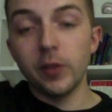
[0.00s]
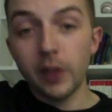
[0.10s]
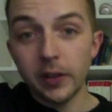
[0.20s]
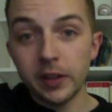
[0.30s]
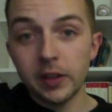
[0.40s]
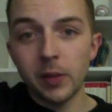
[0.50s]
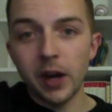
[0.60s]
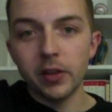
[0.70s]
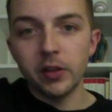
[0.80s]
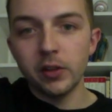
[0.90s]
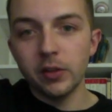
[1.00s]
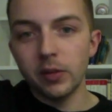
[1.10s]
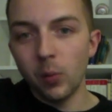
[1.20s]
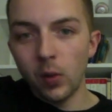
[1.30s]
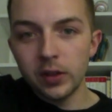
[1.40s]
on the D minor and you do the
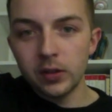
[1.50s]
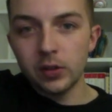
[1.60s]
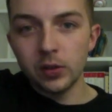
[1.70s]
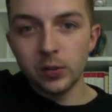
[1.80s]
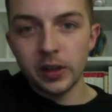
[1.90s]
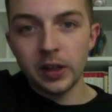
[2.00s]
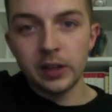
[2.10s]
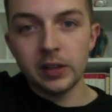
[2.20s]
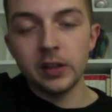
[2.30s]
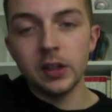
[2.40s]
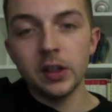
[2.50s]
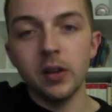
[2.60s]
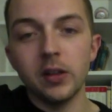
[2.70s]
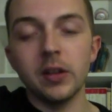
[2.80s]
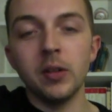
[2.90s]
1 2 again, and you
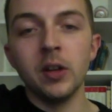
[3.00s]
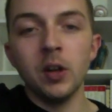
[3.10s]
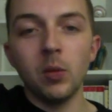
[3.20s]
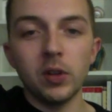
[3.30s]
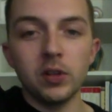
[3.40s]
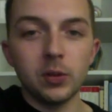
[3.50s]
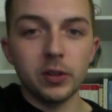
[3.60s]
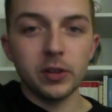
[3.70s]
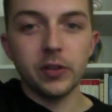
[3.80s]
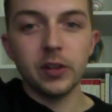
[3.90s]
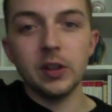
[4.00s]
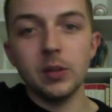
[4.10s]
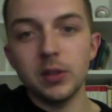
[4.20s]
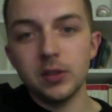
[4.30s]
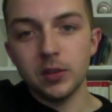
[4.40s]
go 1 2 on the C,
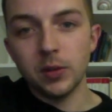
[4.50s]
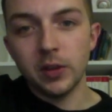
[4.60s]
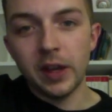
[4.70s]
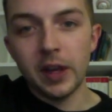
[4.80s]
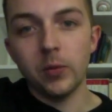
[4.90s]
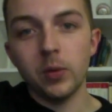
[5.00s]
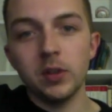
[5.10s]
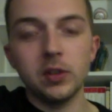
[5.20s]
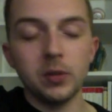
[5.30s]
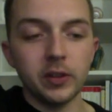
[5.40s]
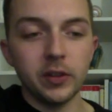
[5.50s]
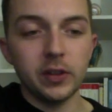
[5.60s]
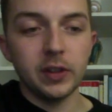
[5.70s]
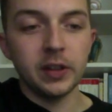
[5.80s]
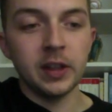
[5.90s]
1 2 on the F, 1 2 on the
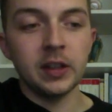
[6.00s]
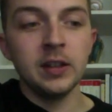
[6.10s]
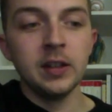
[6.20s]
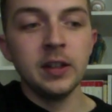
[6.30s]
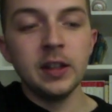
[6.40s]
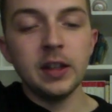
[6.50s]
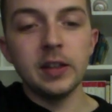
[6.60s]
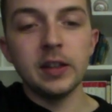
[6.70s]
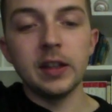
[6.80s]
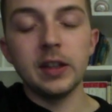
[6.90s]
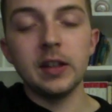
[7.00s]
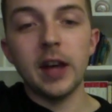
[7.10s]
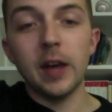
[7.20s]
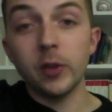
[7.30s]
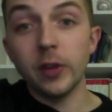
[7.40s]
C again, and then
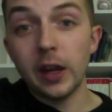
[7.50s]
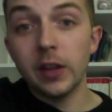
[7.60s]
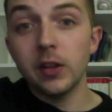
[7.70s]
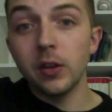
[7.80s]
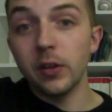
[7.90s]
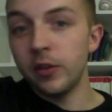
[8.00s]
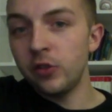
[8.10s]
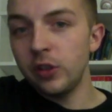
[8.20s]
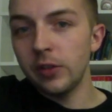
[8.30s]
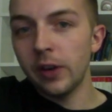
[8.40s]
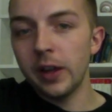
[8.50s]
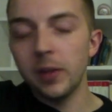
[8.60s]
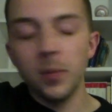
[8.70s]
after that you go to the G, right?